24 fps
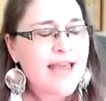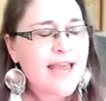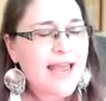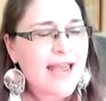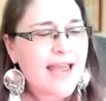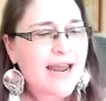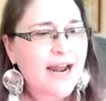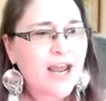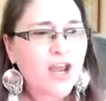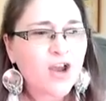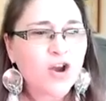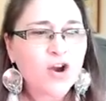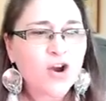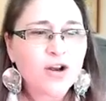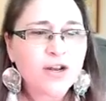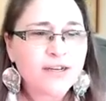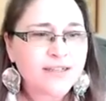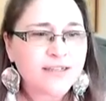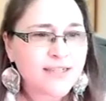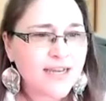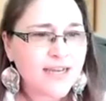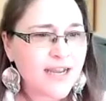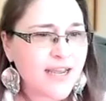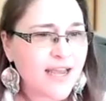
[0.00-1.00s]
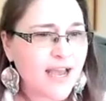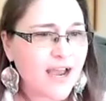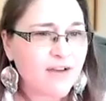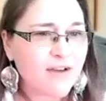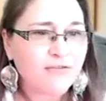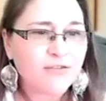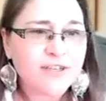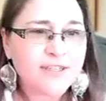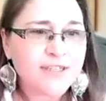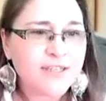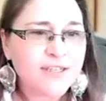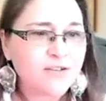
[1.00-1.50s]
And I couldn't take
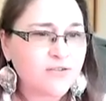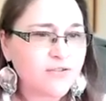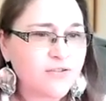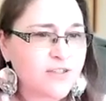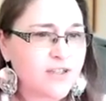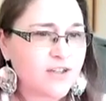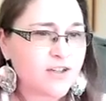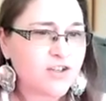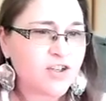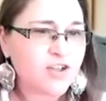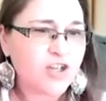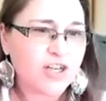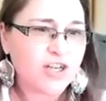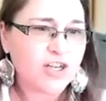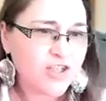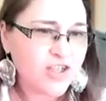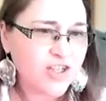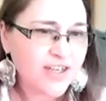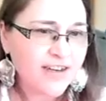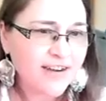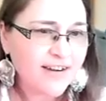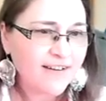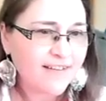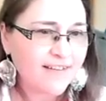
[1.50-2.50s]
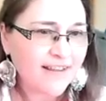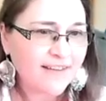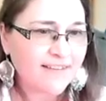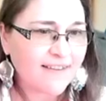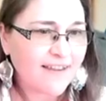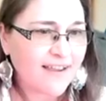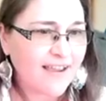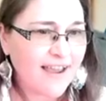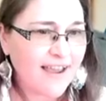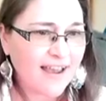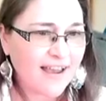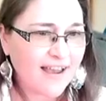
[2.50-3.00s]
every single suggestion that
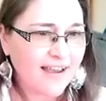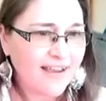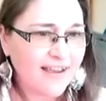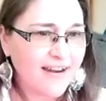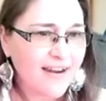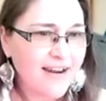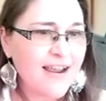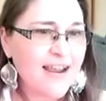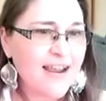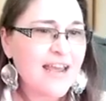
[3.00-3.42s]
they had,